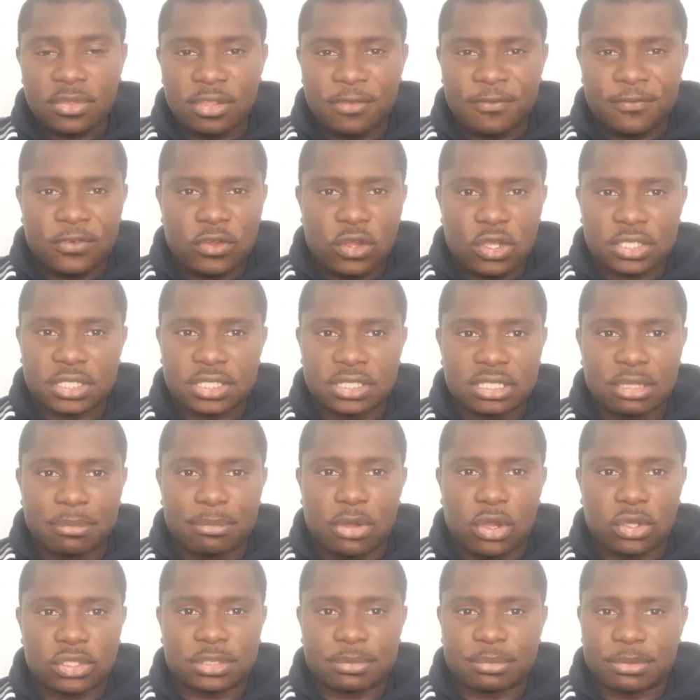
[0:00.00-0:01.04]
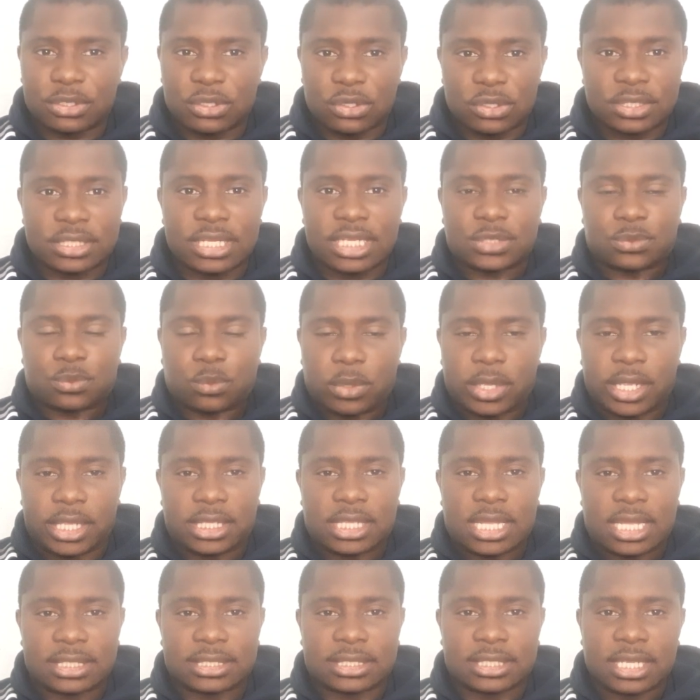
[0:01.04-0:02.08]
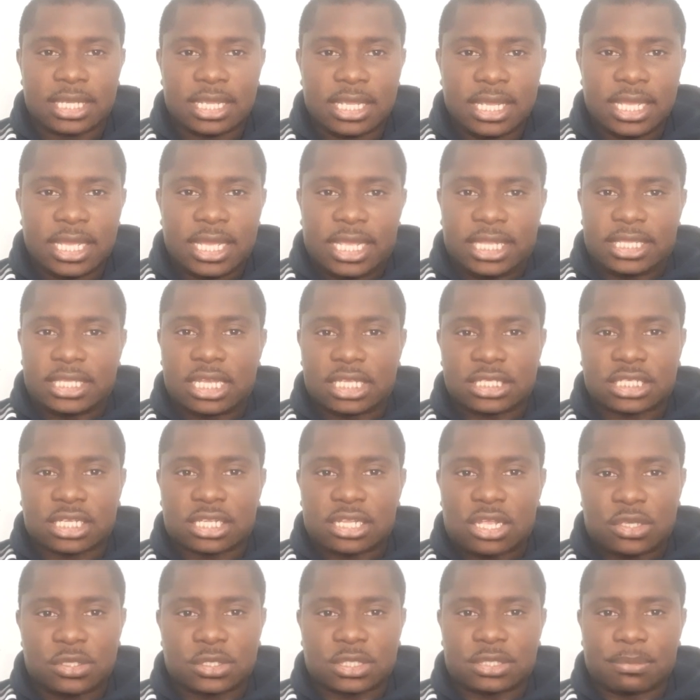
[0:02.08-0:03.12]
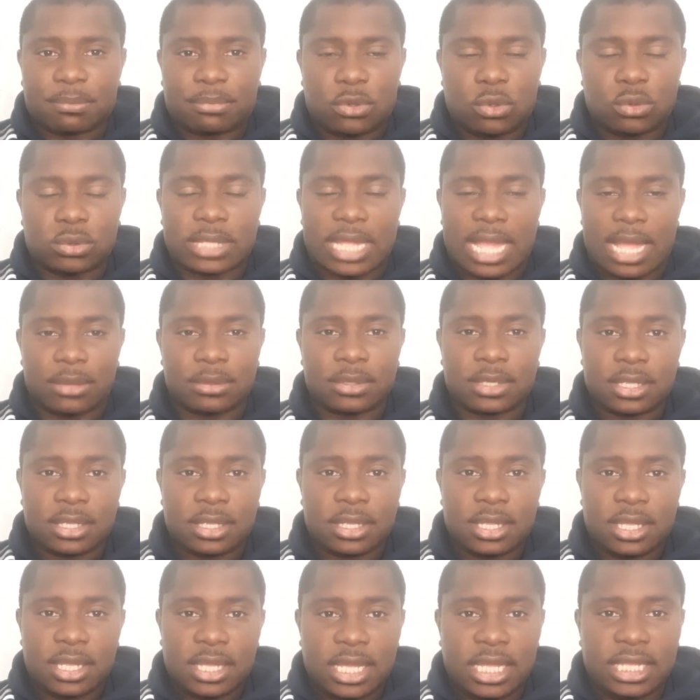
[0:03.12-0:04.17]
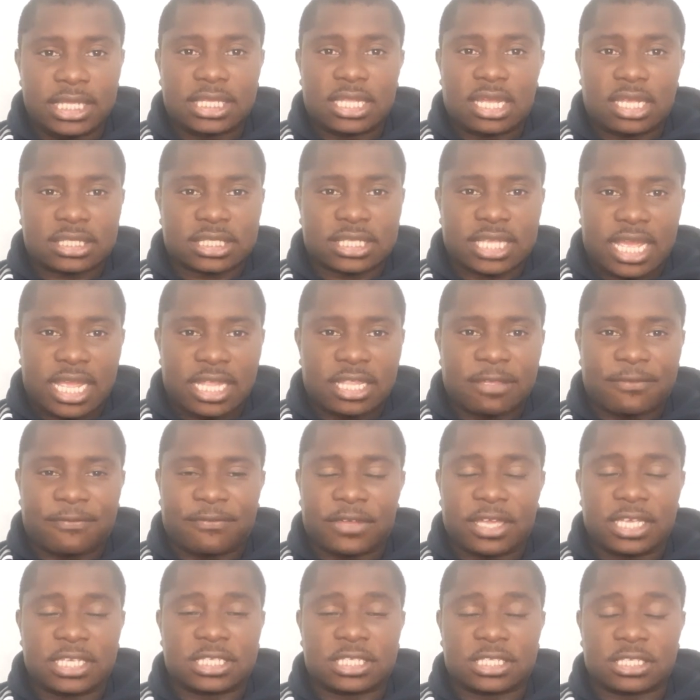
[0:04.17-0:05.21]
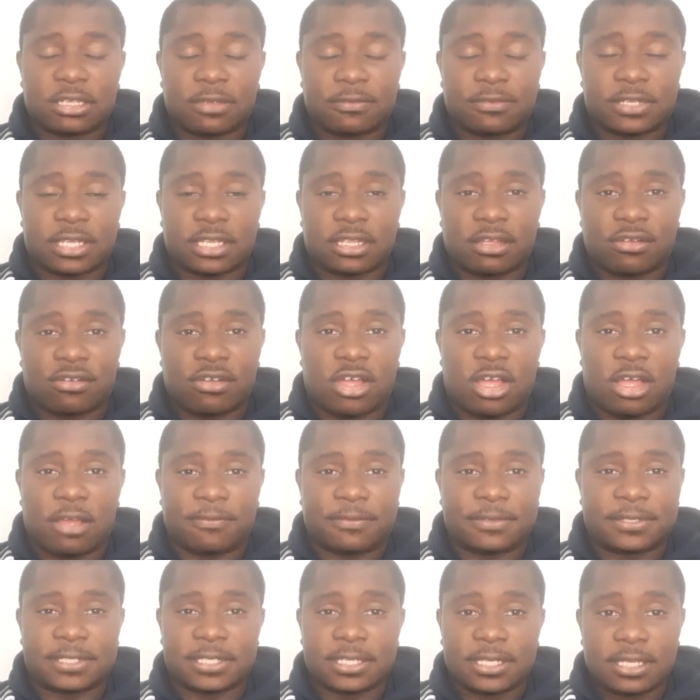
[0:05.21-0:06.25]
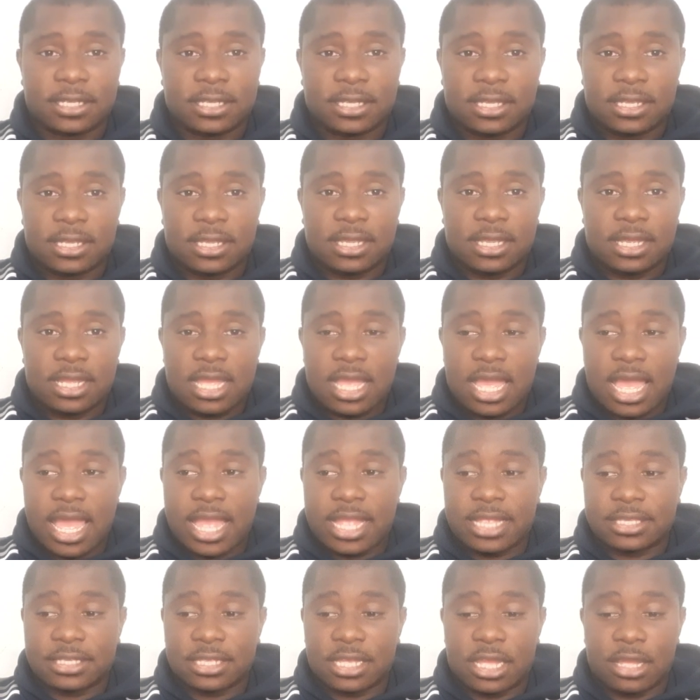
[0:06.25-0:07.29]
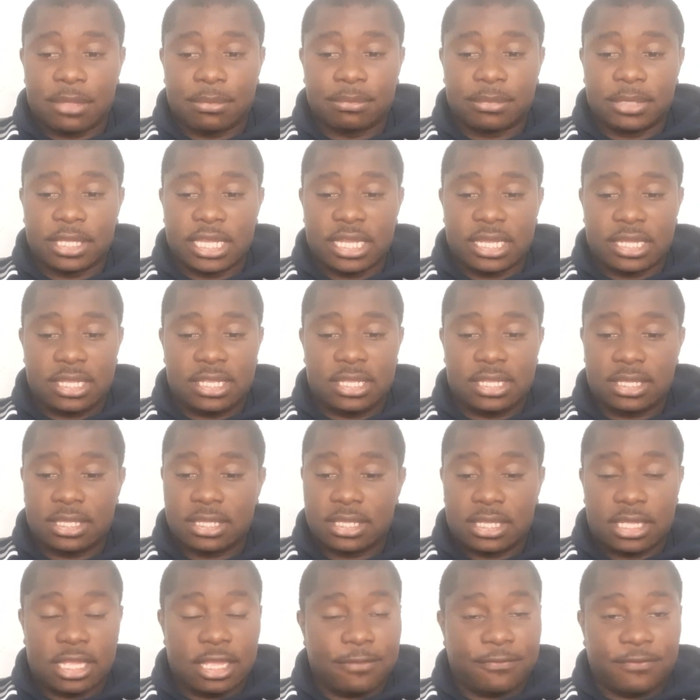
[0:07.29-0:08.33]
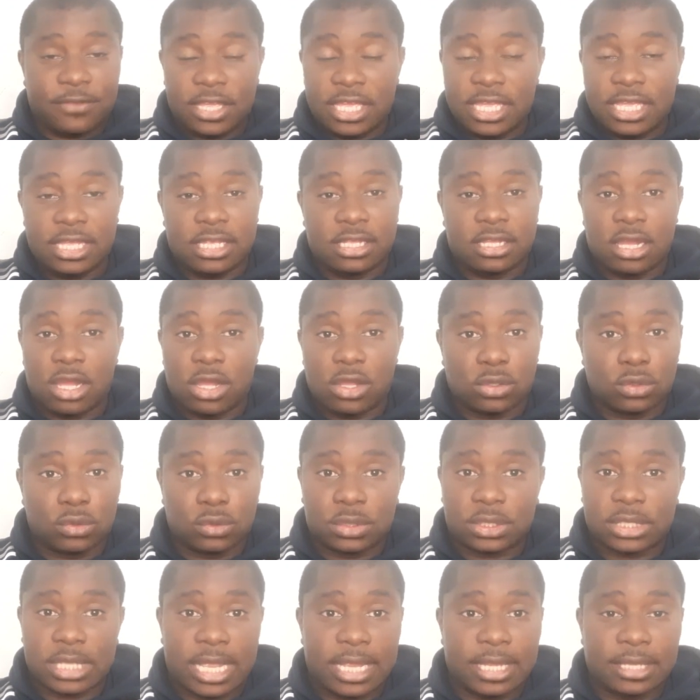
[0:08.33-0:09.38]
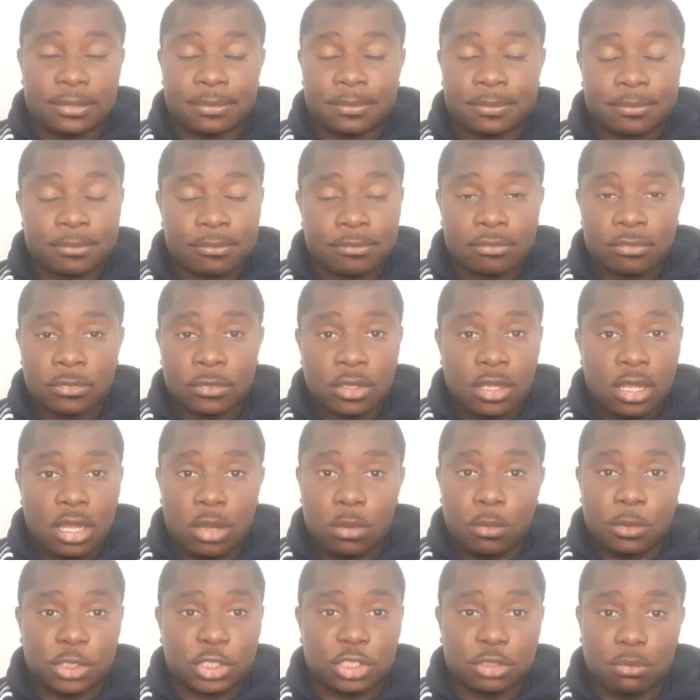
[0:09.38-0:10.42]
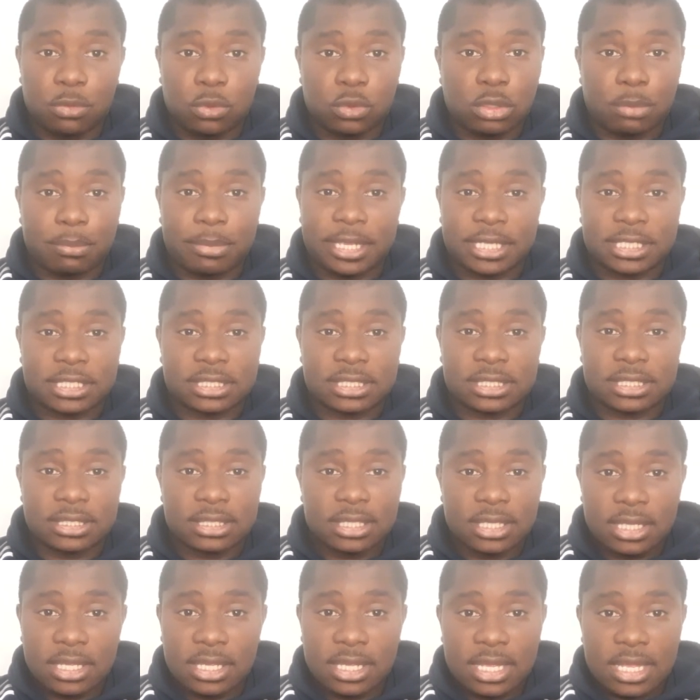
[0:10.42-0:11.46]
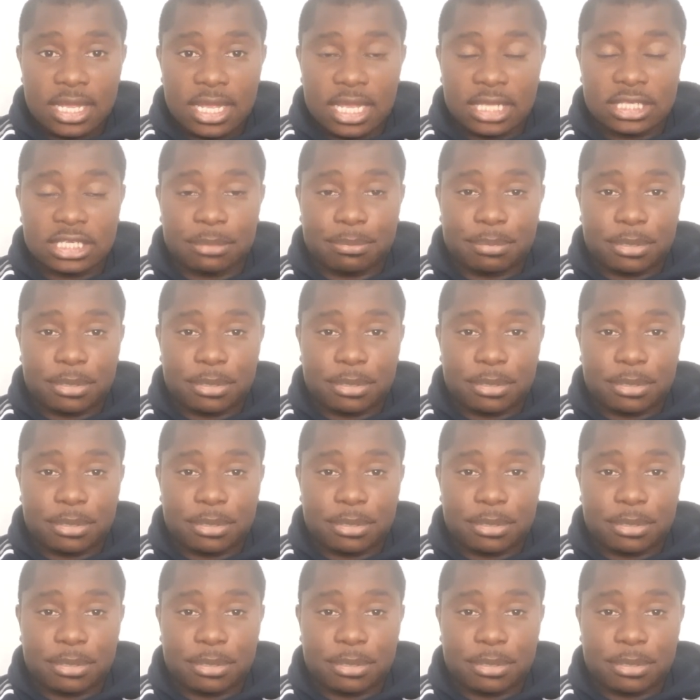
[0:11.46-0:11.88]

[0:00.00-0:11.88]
fox in the box, because that's what he does. He does close the ball down. He does get in the faces of centre-halves. And if he goes, then I wish him all the best as a